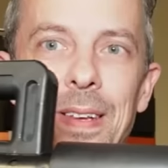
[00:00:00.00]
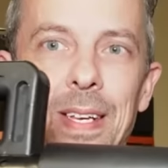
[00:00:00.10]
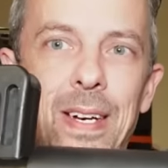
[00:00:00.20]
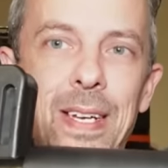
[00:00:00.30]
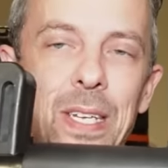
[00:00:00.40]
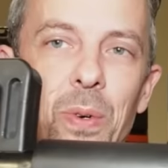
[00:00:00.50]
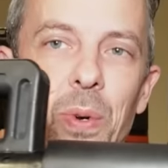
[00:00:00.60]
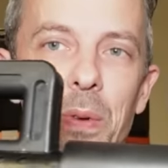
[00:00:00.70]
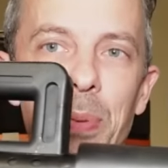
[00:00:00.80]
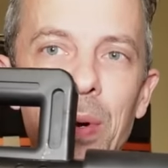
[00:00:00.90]
Like, I didn't
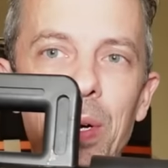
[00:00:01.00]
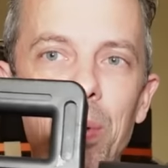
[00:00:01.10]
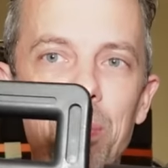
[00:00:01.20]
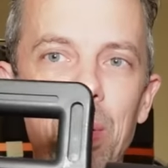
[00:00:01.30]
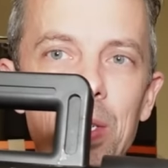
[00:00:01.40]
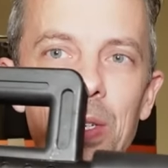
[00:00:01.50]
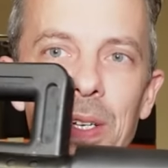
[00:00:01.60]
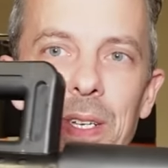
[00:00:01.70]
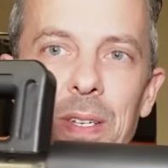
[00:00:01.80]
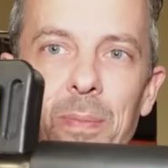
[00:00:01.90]
order a book with my
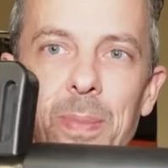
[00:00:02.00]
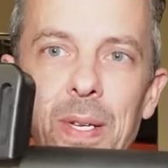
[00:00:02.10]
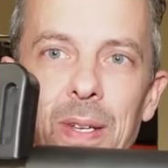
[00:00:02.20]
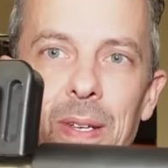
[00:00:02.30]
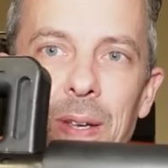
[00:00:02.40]
shotgun, but